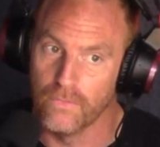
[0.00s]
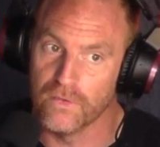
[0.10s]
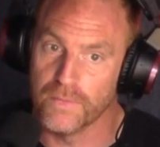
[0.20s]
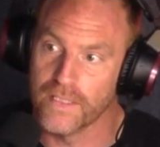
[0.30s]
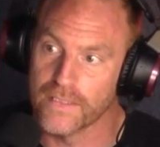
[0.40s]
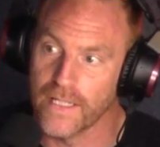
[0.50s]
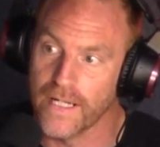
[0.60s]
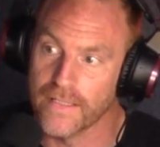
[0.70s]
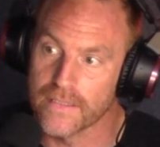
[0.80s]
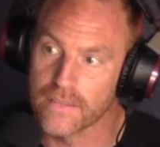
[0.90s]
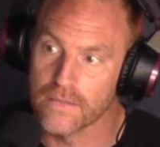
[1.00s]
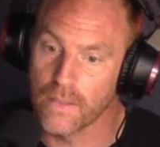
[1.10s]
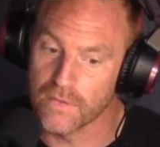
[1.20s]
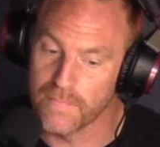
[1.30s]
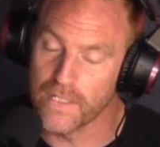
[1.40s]
was because I had
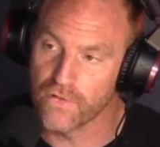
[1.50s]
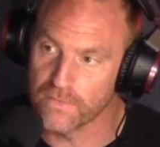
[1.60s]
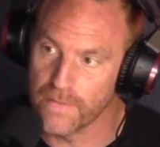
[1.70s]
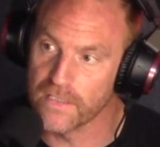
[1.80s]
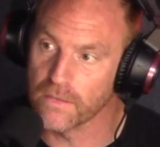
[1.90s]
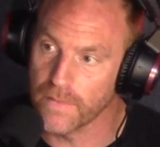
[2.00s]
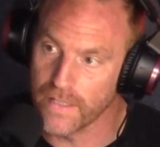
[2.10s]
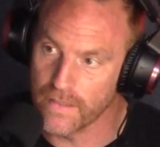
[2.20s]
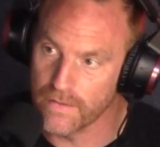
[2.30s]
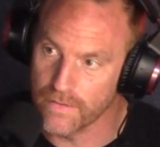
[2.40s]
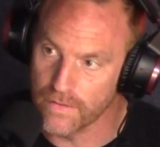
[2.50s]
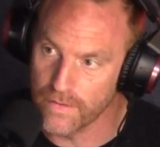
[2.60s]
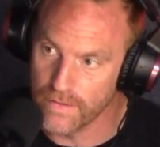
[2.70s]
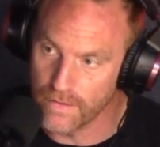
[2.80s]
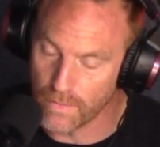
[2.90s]
there was military experience on my
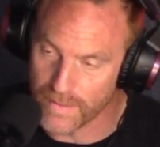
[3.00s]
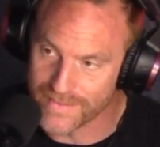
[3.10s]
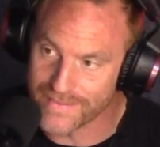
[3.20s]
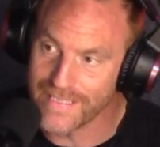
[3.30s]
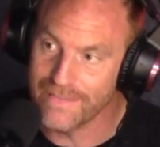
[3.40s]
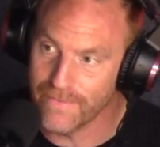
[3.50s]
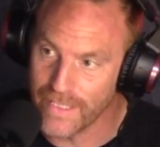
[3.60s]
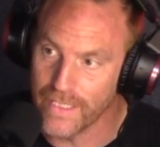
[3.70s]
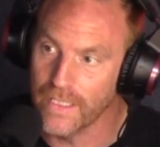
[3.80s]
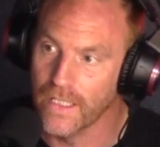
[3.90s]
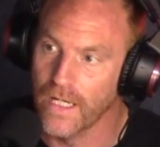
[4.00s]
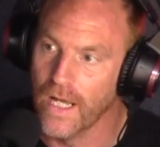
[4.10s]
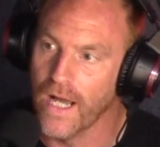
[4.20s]
on my CV. Yeah.